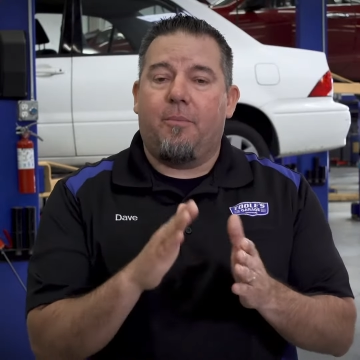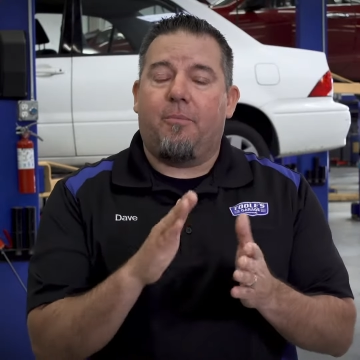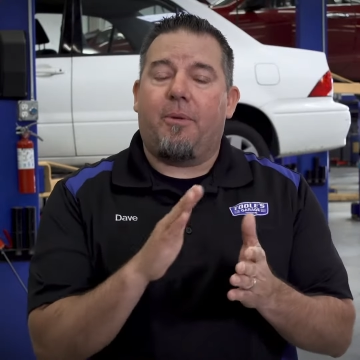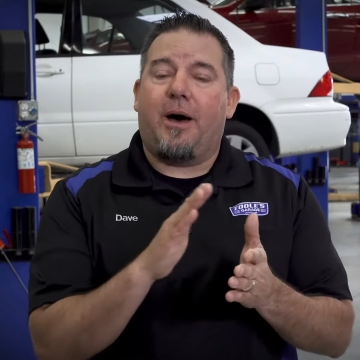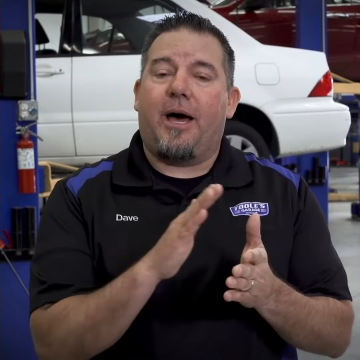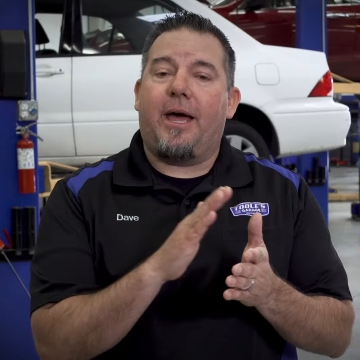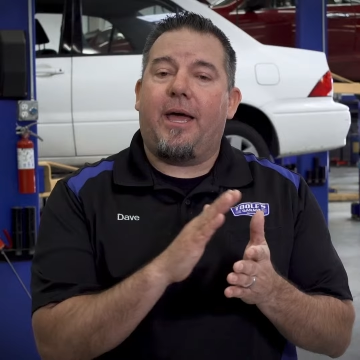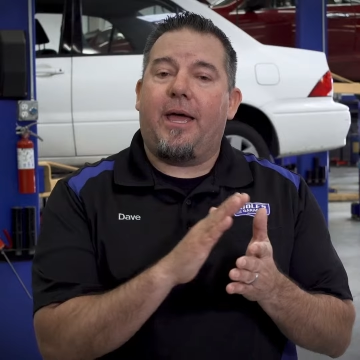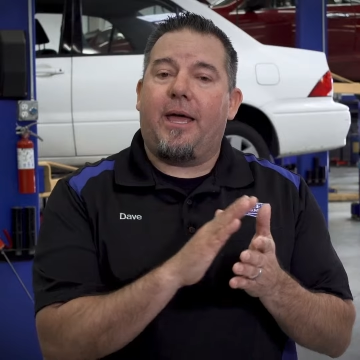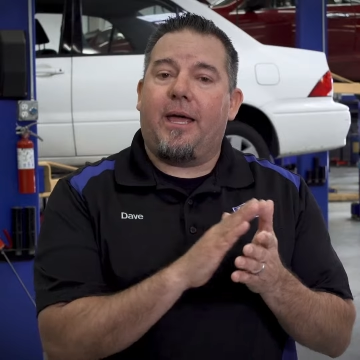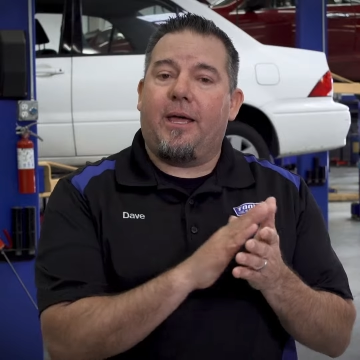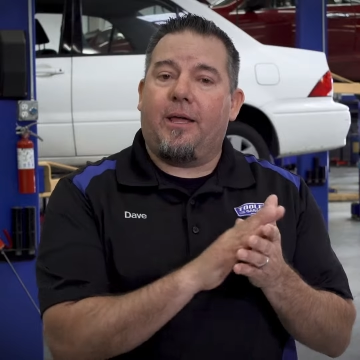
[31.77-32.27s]

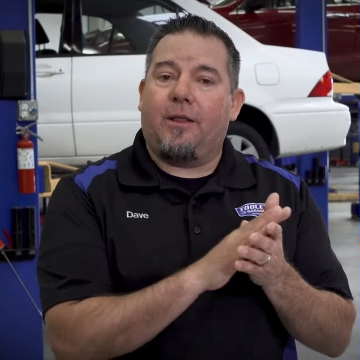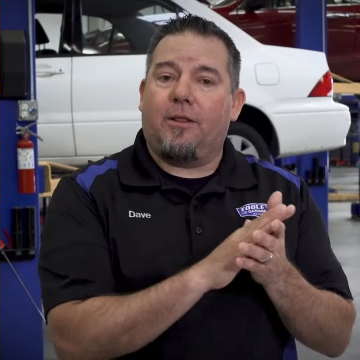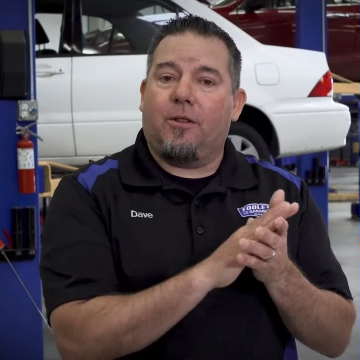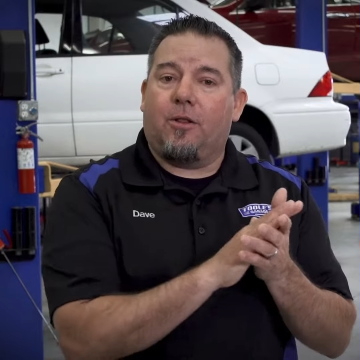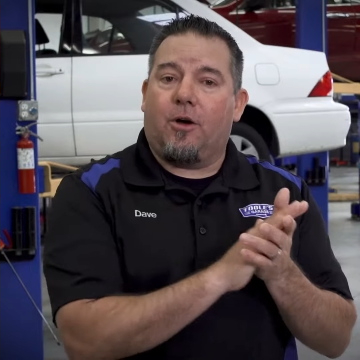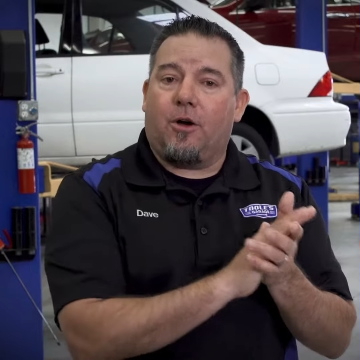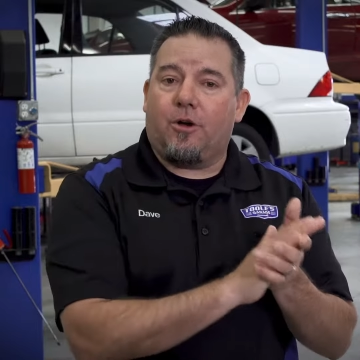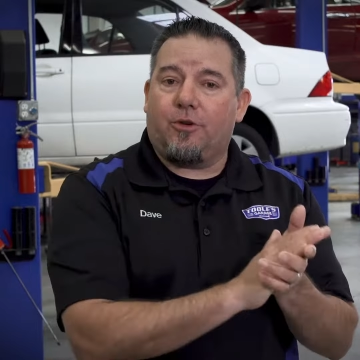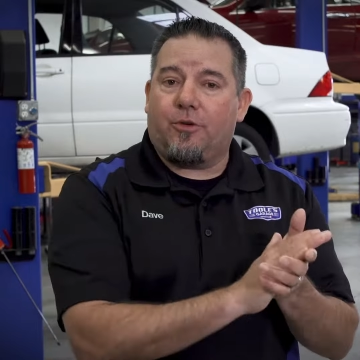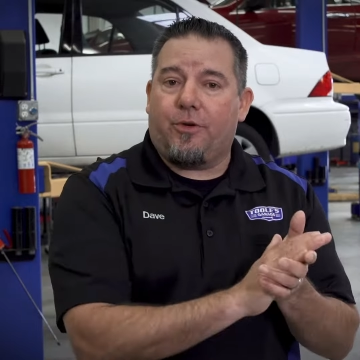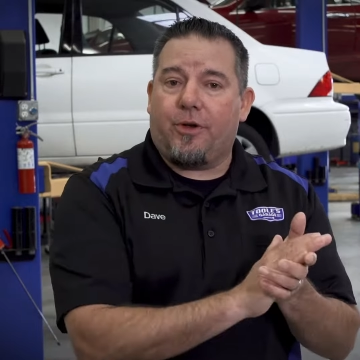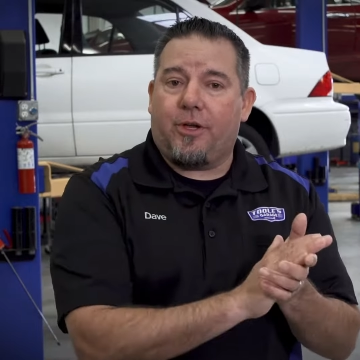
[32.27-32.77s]
by a
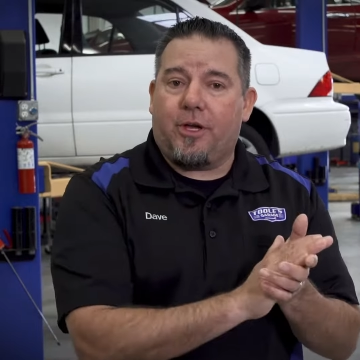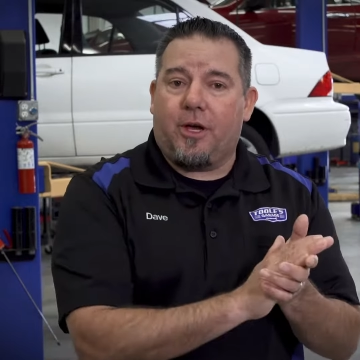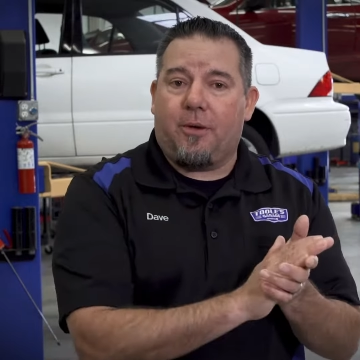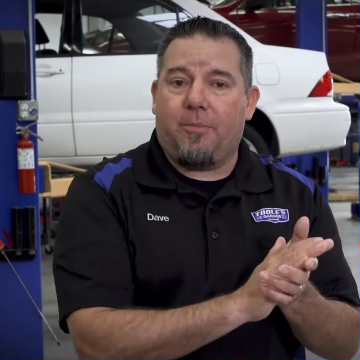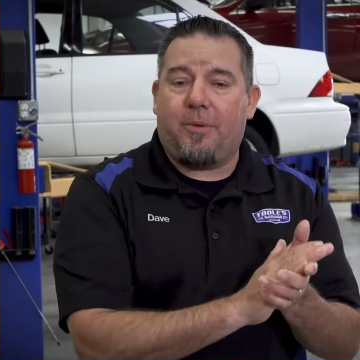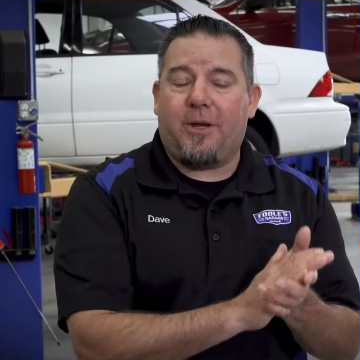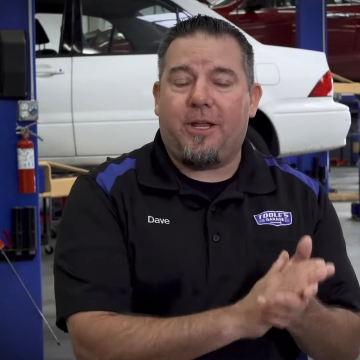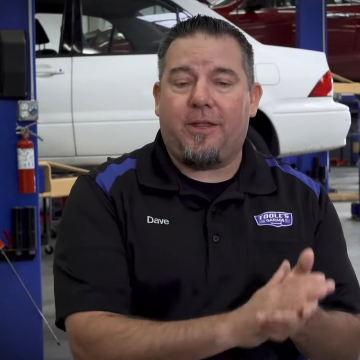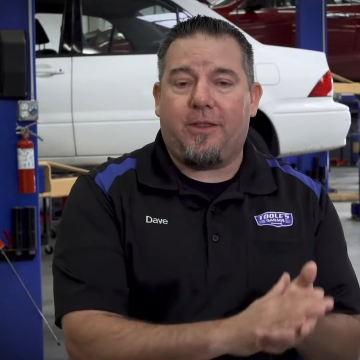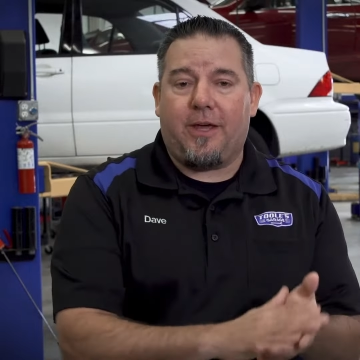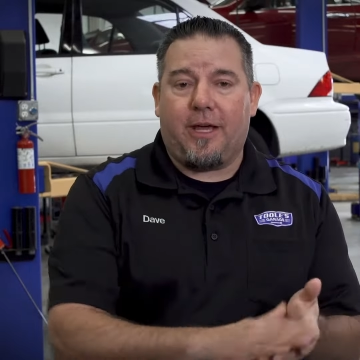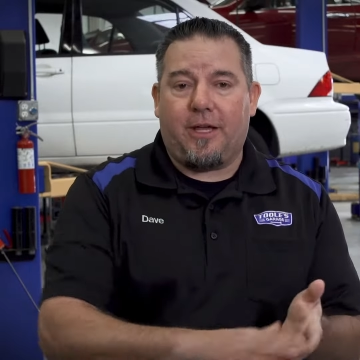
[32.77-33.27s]
laundry
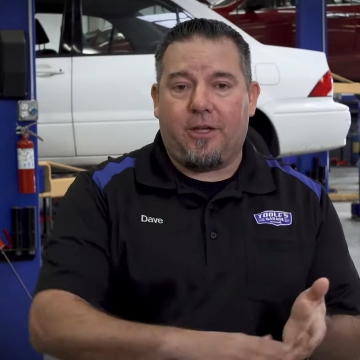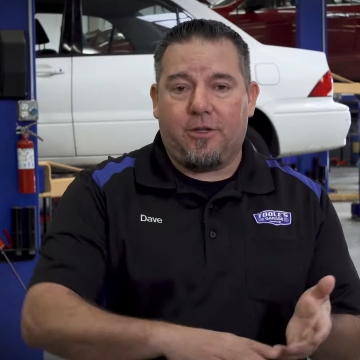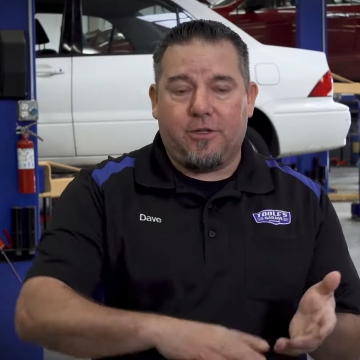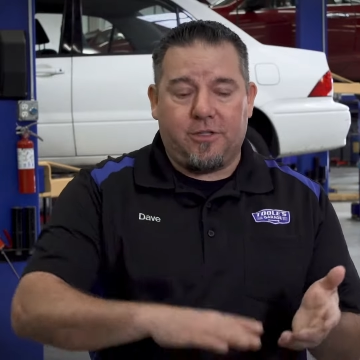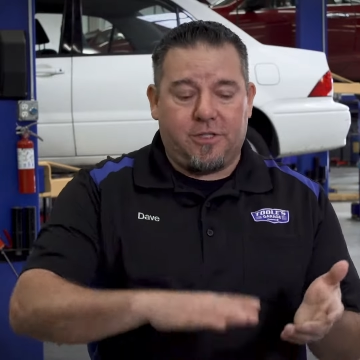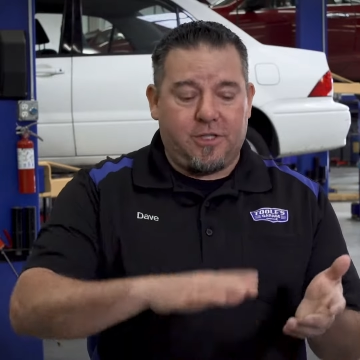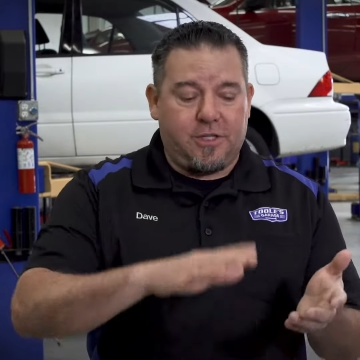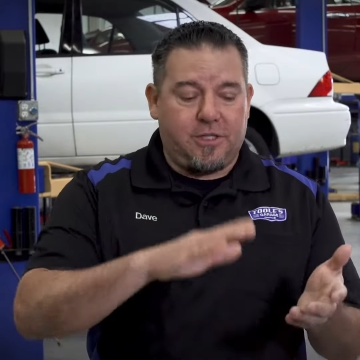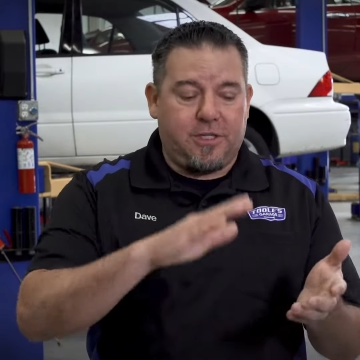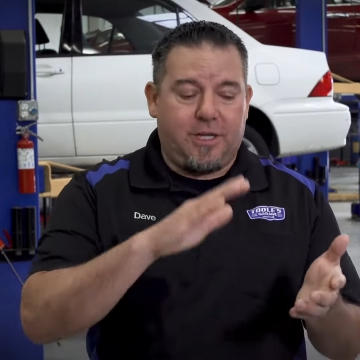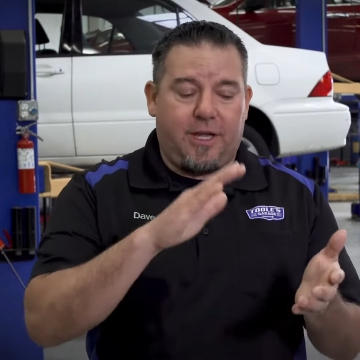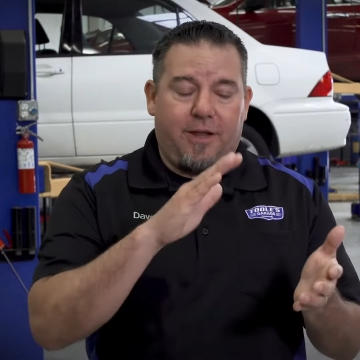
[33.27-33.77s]
company that
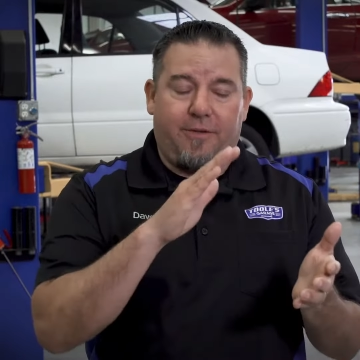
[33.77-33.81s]
uses